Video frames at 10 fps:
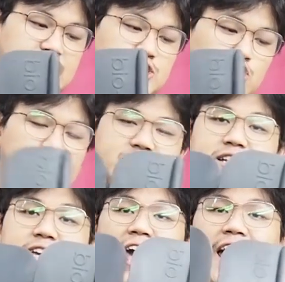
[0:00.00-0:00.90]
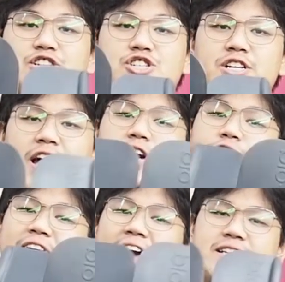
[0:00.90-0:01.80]
the twisting action kind
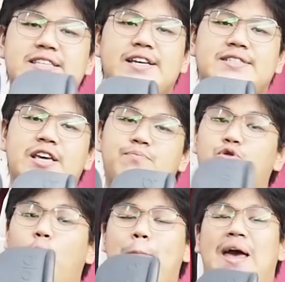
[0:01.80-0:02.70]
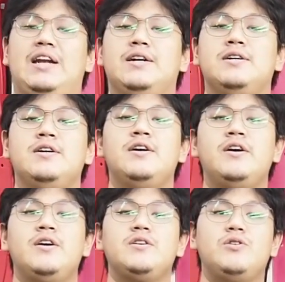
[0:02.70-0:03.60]
of acts as a propeller.
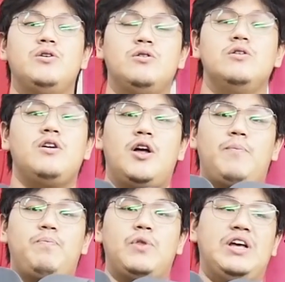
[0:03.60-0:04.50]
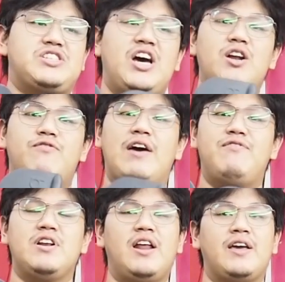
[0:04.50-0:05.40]
So it's kind of
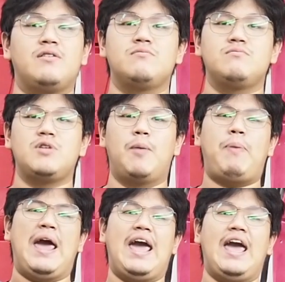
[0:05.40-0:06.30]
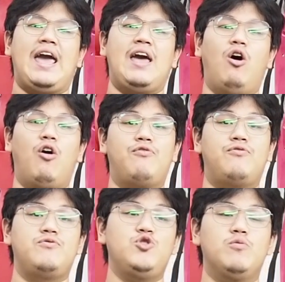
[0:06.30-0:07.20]
having like a pair
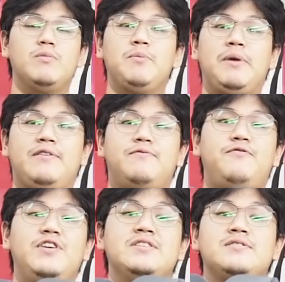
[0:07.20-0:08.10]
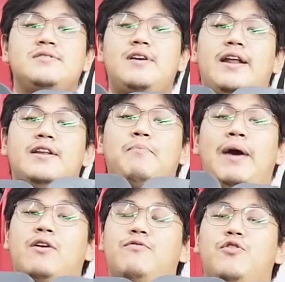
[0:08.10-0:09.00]
of, you know, mermaid fins at the
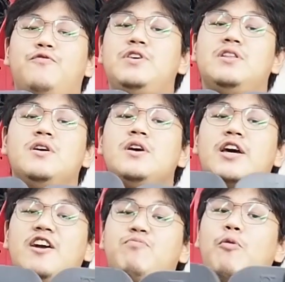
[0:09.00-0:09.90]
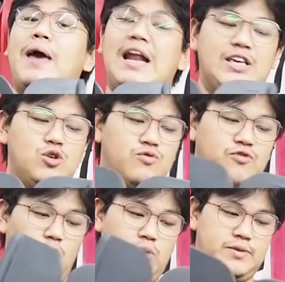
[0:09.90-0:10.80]
back of your feet, kind of propelling you
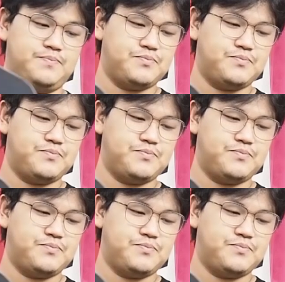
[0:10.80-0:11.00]
forward.